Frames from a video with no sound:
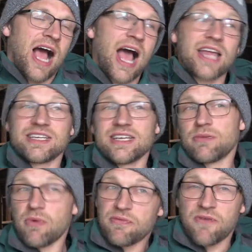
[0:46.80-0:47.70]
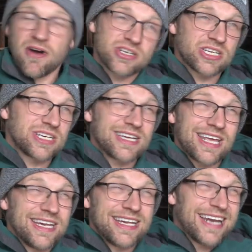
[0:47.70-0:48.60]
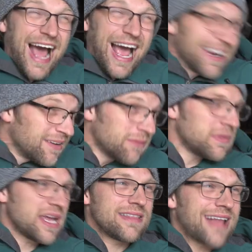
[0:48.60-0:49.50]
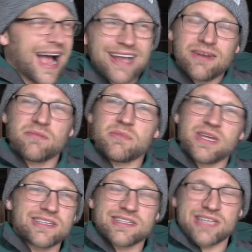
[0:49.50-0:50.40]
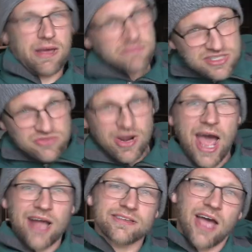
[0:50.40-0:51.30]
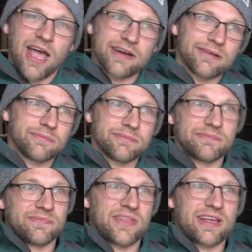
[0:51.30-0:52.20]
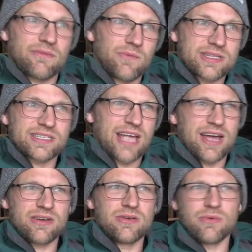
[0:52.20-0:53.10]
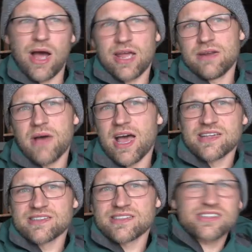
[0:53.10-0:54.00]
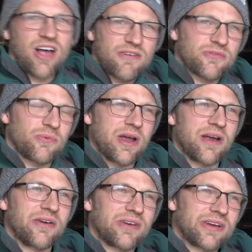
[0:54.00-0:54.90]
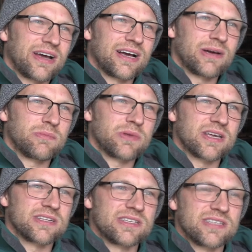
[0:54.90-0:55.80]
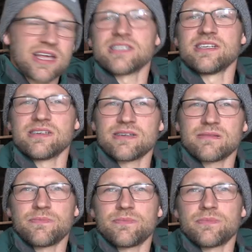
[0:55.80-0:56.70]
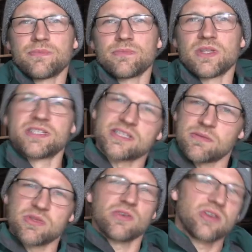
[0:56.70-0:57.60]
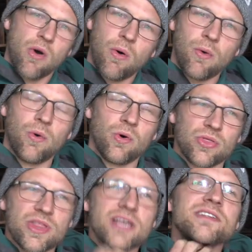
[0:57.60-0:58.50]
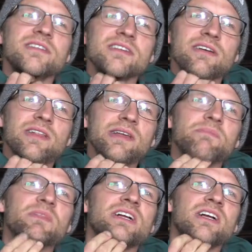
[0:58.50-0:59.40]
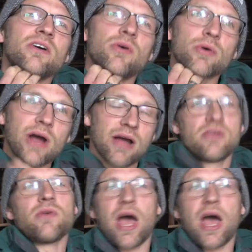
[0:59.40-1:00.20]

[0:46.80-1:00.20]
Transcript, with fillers: idea will function in an item. An item is abstract. Item, like what's, how do you itemize software? Uh, because it doesn't, it's not something you can hold necessarily or how can you